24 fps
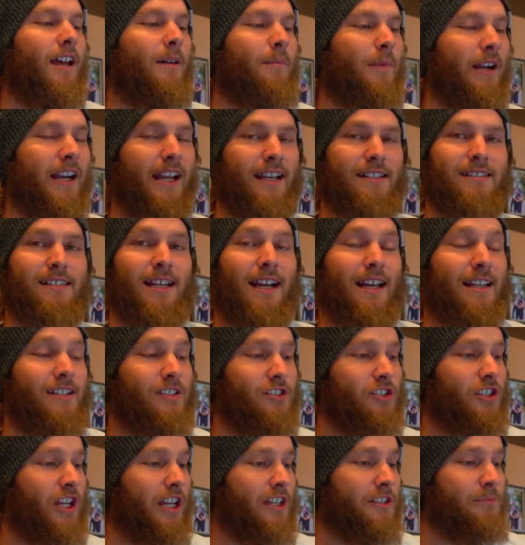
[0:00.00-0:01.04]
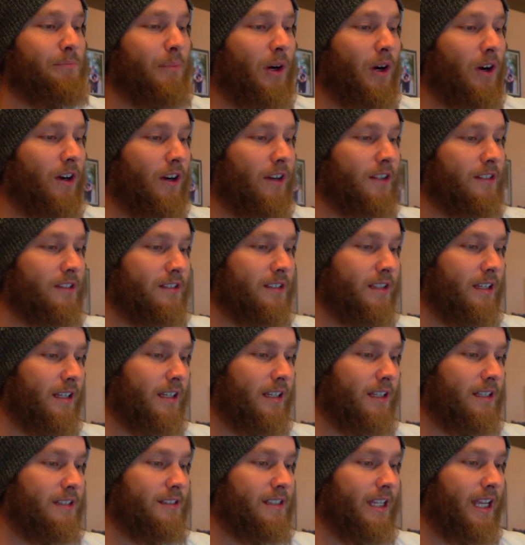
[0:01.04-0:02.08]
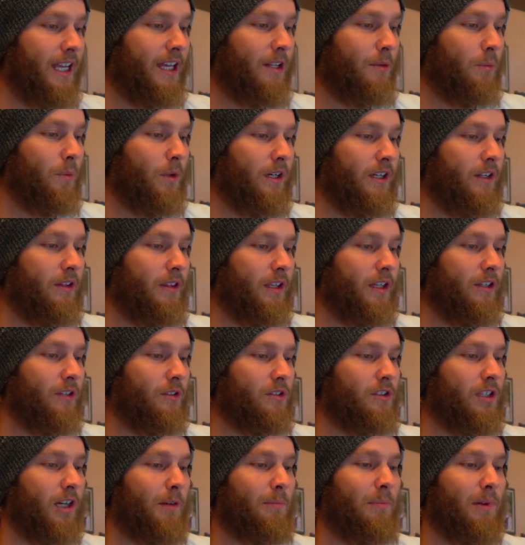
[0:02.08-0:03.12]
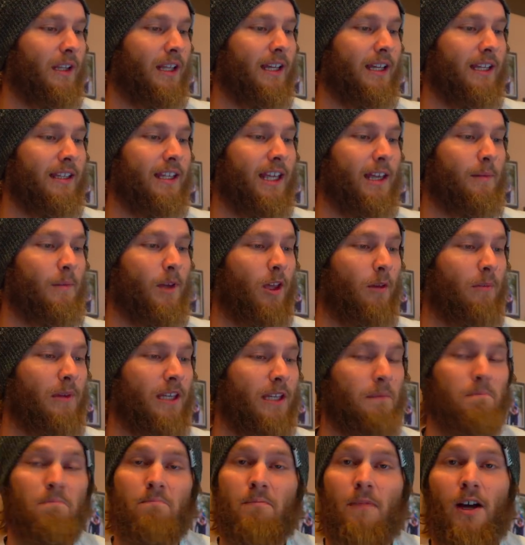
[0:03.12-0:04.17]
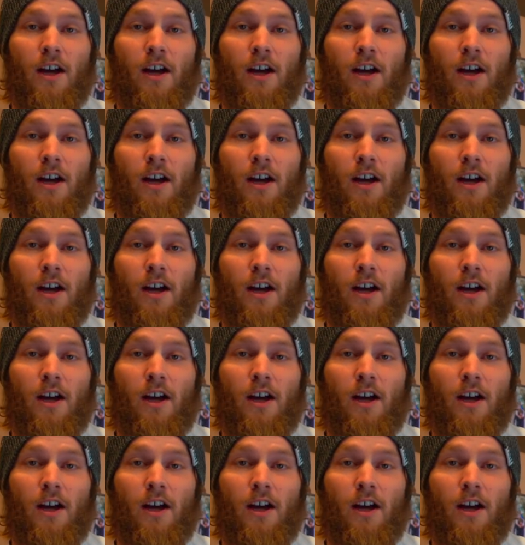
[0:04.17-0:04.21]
My next guy is Chase Barnes. He said, when do you think you'll start playing in the MLB?